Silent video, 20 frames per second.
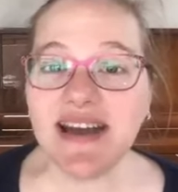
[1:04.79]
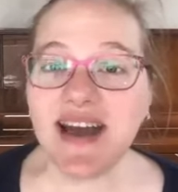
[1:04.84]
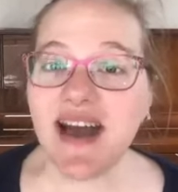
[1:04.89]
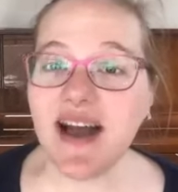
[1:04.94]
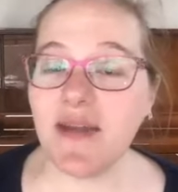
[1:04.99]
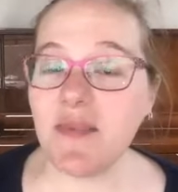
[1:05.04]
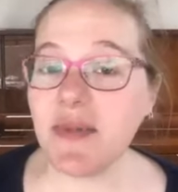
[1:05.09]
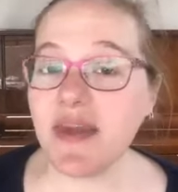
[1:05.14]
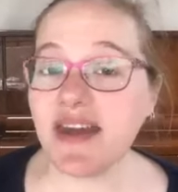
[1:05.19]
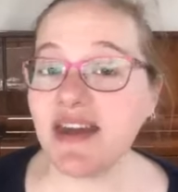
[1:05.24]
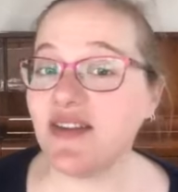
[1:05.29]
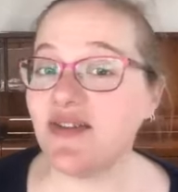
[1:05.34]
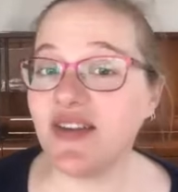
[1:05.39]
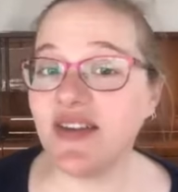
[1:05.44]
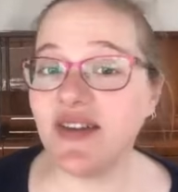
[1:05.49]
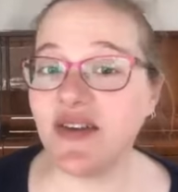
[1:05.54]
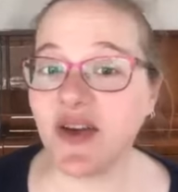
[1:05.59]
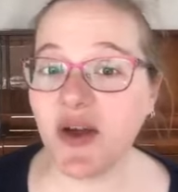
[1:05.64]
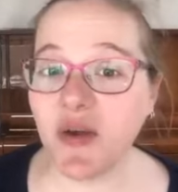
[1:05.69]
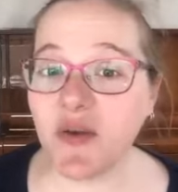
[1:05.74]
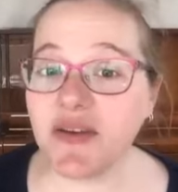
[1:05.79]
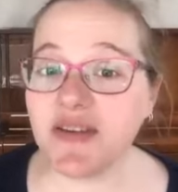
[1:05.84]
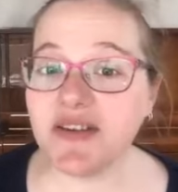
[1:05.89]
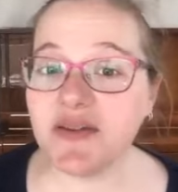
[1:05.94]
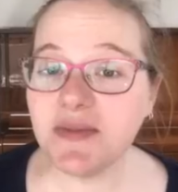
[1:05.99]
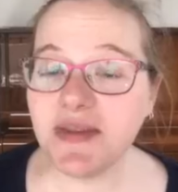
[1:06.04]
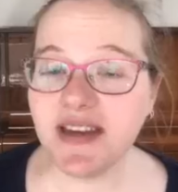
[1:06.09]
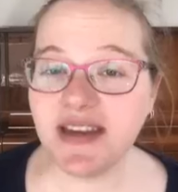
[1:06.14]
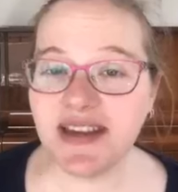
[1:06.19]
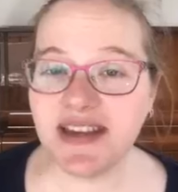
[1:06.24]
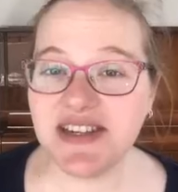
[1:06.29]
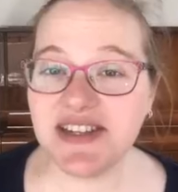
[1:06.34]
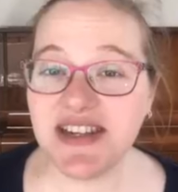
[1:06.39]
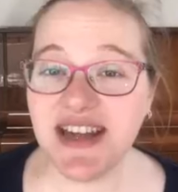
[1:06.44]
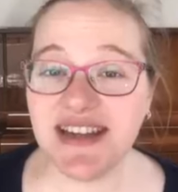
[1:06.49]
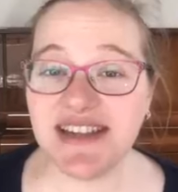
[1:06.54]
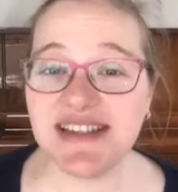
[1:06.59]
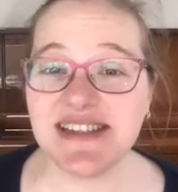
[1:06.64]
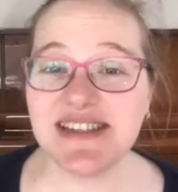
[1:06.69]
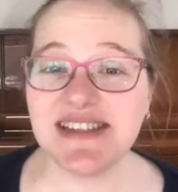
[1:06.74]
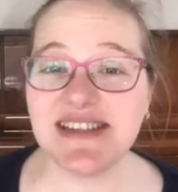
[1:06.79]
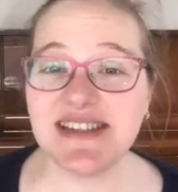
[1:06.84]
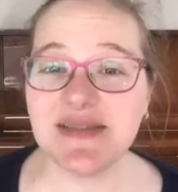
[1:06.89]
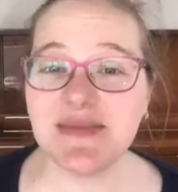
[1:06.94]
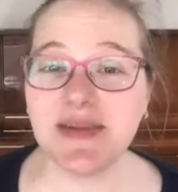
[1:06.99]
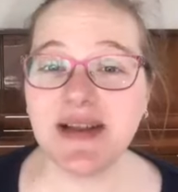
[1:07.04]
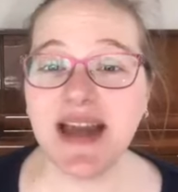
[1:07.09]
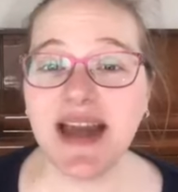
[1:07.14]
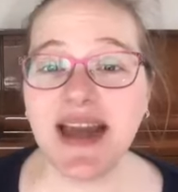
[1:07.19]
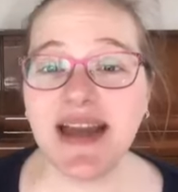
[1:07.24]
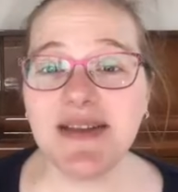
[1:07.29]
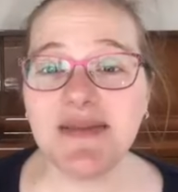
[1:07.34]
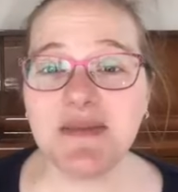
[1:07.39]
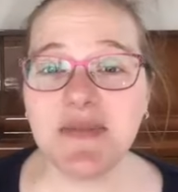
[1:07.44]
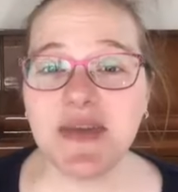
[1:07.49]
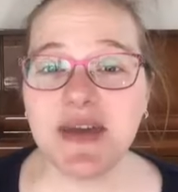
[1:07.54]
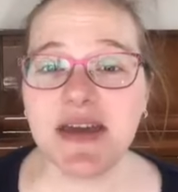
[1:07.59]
and if there are going to be any changes to the plan.